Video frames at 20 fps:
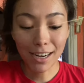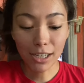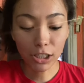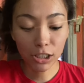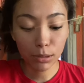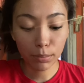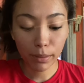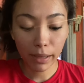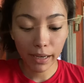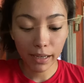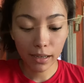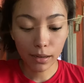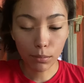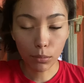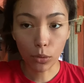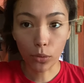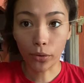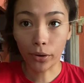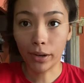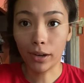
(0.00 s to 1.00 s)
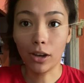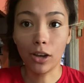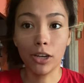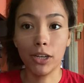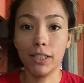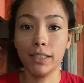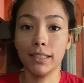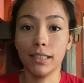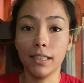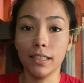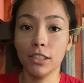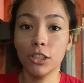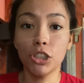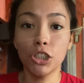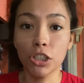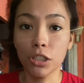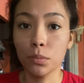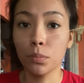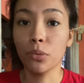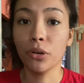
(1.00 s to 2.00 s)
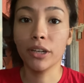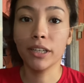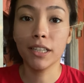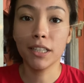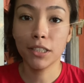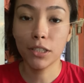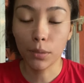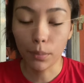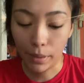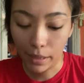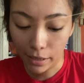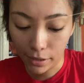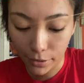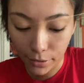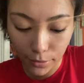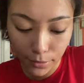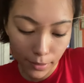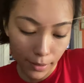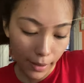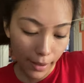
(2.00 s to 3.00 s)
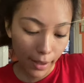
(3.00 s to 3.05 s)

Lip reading: looks plain and boring. Honestly, it's just bread and tomato.